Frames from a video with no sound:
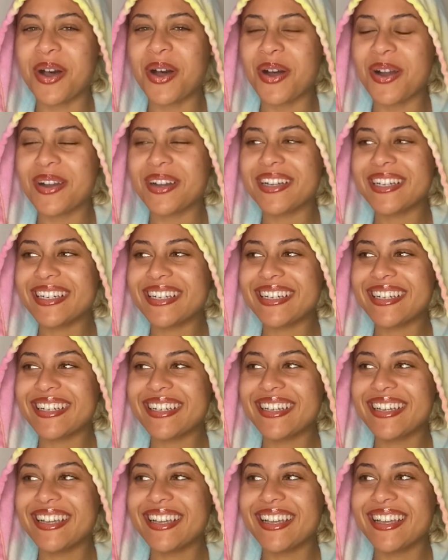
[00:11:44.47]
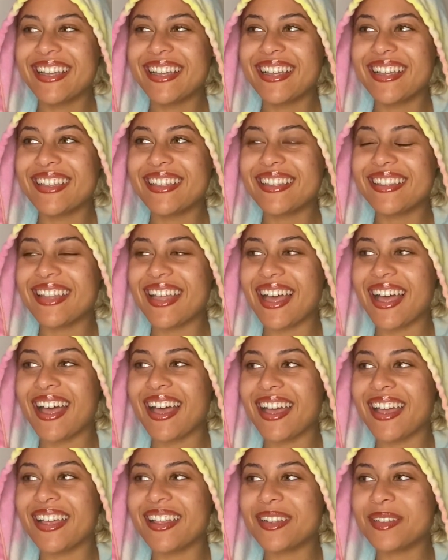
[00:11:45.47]
sorry
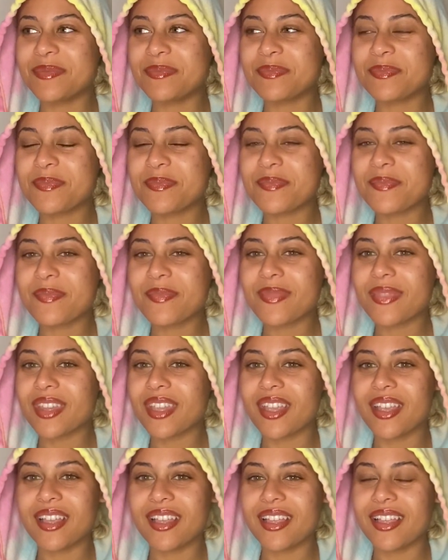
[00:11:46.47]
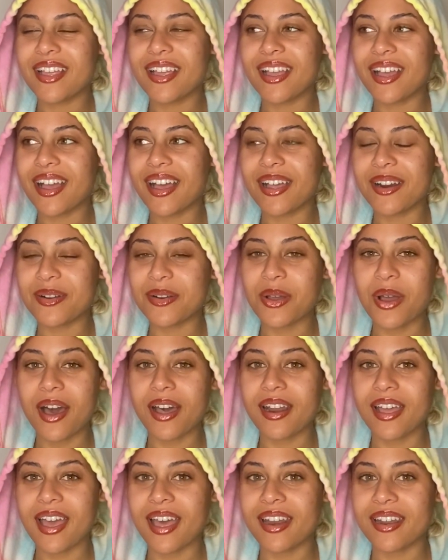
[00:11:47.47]
that I don't know how
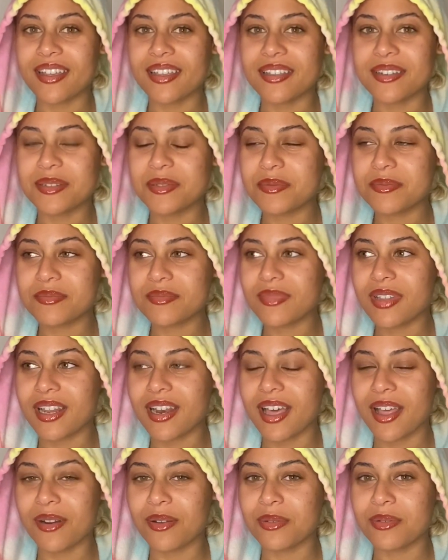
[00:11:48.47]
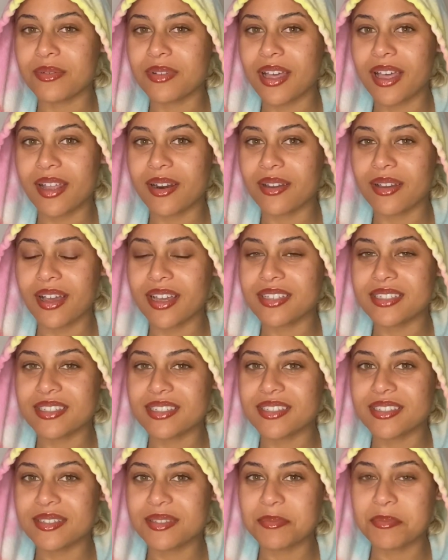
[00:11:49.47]
to edit and I don't, I don't, I
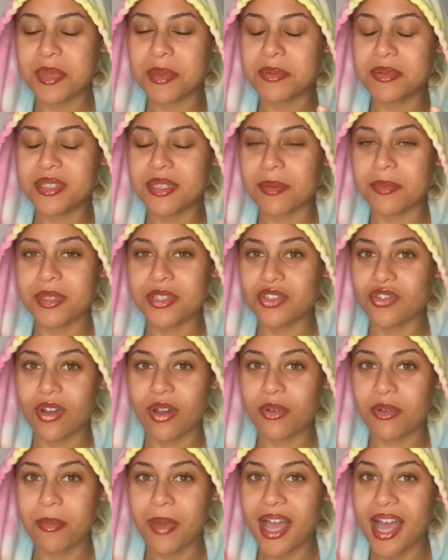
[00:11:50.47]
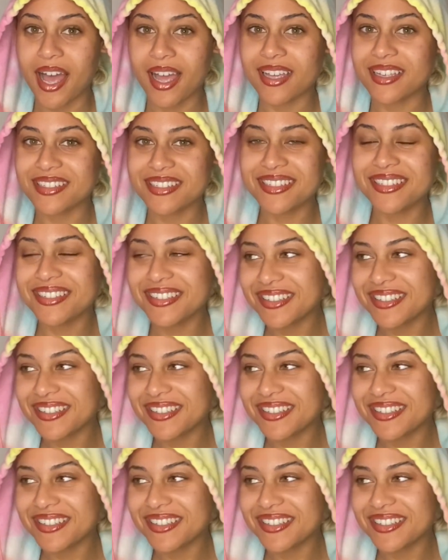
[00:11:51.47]
just, maybe something's wrong with my eyes.